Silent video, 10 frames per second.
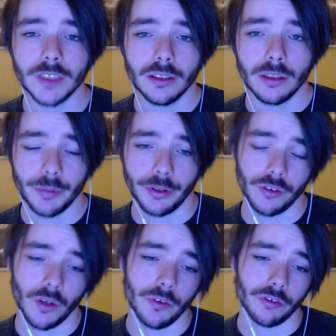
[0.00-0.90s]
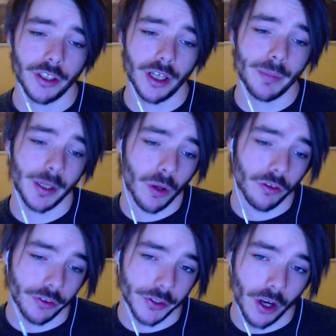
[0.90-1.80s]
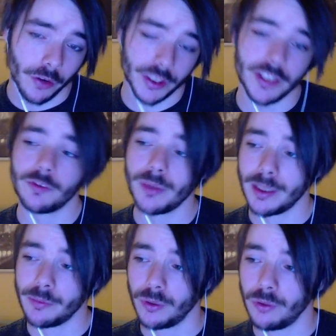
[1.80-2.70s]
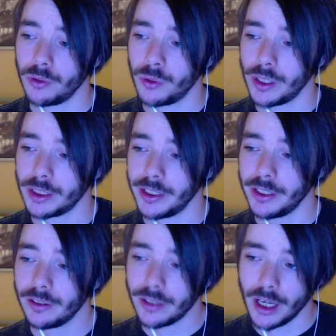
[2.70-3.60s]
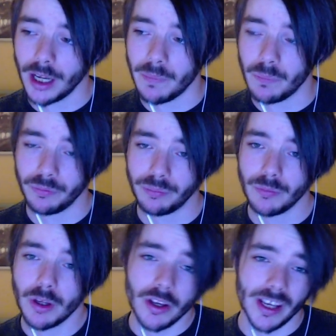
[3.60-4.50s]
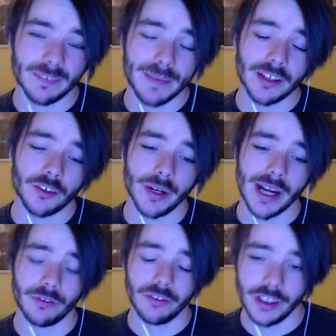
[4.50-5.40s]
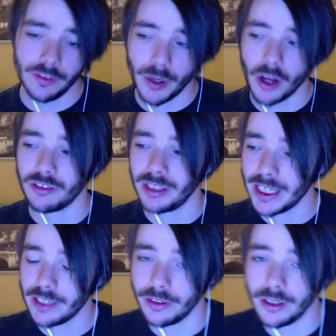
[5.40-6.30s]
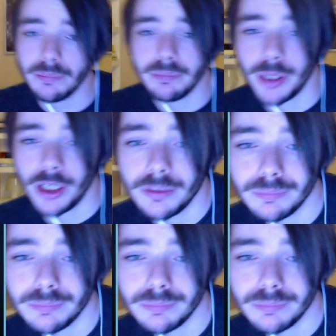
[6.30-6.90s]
because obviously our big ones are gone. Didn't expect them to go so quickly. Expected to announce these perks later, but,